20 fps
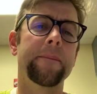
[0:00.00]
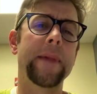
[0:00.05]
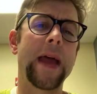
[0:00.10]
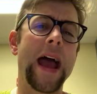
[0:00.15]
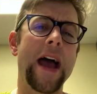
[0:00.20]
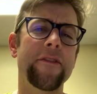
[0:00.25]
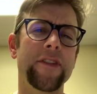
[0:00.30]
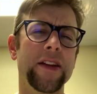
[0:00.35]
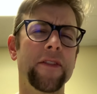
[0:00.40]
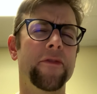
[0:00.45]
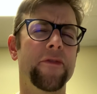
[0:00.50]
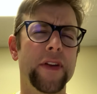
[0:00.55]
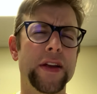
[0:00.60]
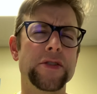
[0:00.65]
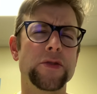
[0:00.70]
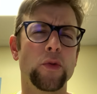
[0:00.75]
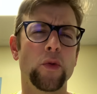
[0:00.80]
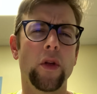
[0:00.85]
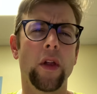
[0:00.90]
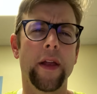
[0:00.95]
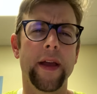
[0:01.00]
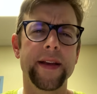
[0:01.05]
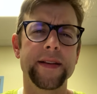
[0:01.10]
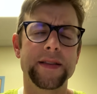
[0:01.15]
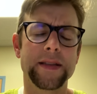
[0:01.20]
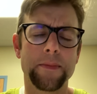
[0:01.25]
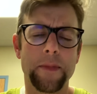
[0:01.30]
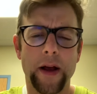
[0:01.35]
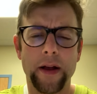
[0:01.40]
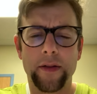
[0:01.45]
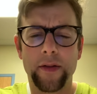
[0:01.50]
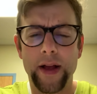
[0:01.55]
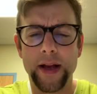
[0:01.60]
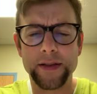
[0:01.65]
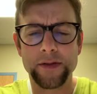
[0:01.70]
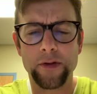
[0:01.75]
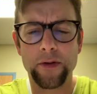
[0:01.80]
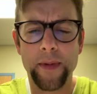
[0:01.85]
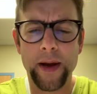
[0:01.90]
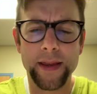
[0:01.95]
having visual aids in my
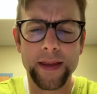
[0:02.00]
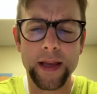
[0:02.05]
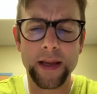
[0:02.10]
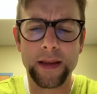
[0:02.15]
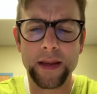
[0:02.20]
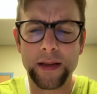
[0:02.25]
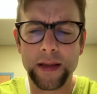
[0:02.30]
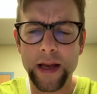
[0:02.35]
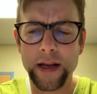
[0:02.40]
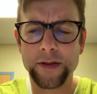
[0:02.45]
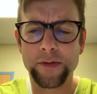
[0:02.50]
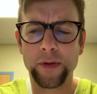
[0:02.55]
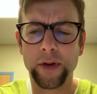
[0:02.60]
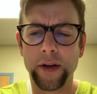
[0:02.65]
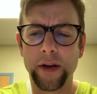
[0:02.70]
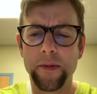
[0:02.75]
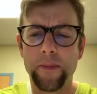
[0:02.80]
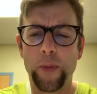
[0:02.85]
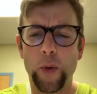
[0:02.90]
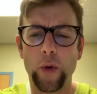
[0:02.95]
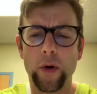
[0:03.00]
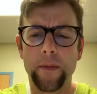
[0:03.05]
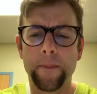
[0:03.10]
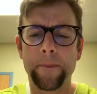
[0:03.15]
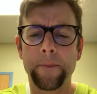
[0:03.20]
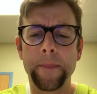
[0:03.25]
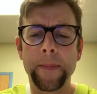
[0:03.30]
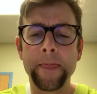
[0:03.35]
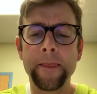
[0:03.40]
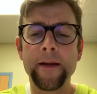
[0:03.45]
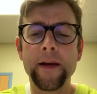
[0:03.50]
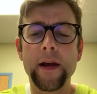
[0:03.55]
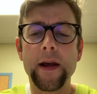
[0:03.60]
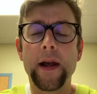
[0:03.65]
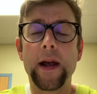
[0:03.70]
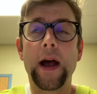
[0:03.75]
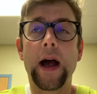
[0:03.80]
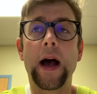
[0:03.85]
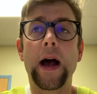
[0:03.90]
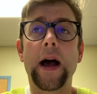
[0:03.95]
classroom. I think that that's really important.
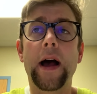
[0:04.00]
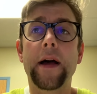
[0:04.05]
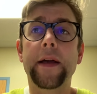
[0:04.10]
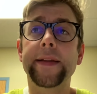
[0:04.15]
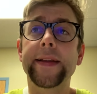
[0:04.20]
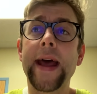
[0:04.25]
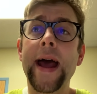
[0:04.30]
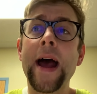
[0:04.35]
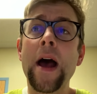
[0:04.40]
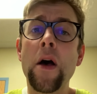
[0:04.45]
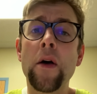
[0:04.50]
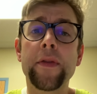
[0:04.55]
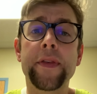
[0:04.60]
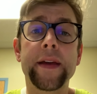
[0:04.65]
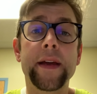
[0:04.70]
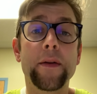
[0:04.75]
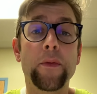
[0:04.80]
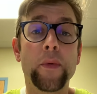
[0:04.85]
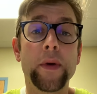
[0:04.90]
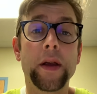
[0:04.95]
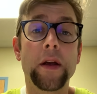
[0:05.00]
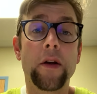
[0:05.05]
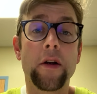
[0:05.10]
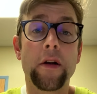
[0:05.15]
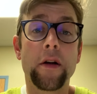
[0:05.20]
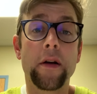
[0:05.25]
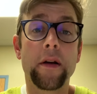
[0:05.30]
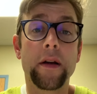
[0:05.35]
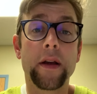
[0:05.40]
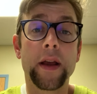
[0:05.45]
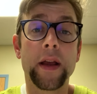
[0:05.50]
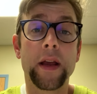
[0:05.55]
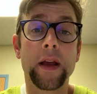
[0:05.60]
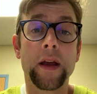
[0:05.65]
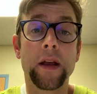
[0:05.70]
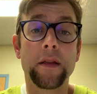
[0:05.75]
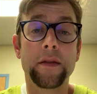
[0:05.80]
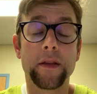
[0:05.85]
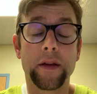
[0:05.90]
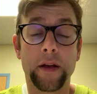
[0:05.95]
Now that we are
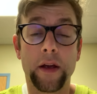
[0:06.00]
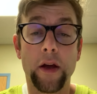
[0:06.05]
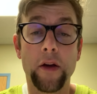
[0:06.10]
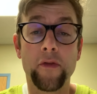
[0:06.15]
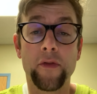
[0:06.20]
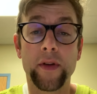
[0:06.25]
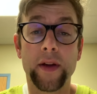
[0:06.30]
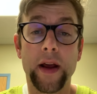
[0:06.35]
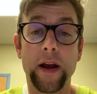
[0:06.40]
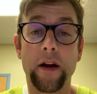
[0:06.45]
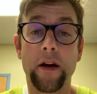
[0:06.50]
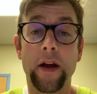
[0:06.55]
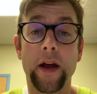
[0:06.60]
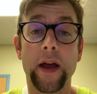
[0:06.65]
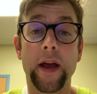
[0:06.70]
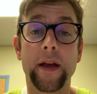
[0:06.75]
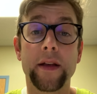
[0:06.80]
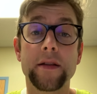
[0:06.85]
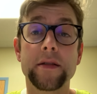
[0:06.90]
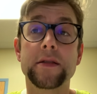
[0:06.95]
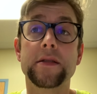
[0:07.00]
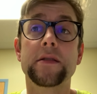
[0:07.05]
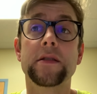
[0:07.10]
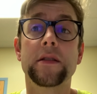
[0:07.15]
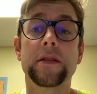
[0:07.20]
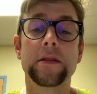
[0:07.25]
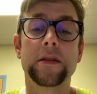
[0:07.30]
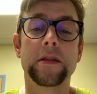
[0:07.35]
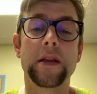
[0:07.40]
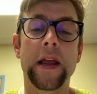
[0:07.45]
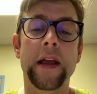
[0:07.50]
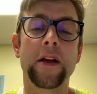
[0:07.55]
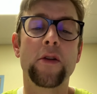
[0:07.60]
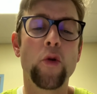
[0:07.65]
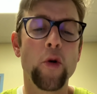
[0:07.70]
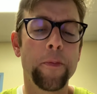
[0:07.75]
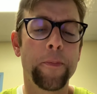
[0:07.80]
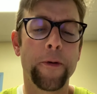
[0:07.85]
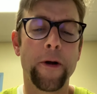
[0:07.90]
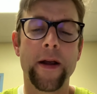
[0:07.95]
in the COVID era,
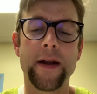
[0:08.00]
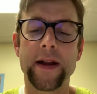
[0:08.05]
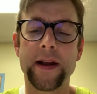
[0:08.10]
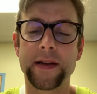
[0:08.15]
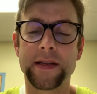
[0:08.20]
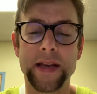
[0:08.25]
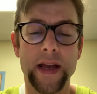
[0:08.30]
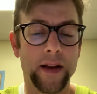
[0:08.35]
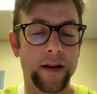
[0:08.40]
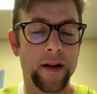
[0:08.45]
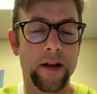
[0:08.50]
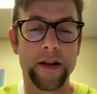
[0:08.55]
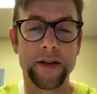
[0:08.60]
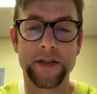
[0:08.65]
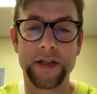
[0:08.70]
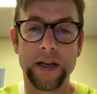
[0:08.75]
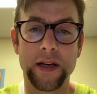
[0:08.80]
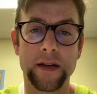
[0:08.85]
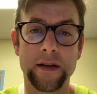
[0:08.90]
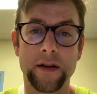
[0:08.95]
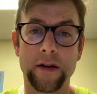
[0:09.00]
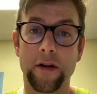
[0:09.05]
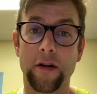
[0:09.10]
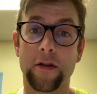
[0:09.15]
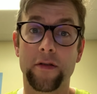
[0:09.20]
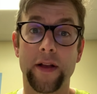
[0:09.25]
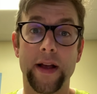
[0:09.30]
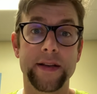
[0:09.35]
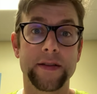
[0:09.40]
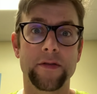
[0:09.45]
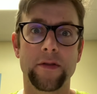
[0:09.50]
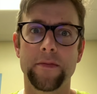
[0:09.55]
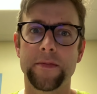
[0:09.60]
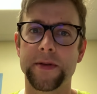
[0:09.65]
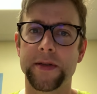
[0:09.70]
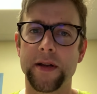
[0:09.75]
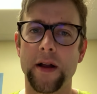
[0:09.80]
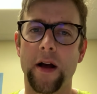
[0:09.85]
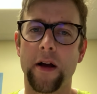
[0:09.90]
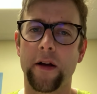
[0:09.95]
incorporating technology into your classroom
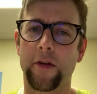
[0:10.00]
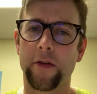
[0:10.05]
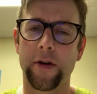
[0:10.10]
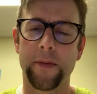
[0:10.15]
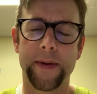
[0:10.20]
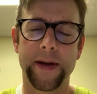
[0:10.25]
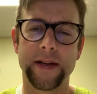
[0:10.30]
is not going to be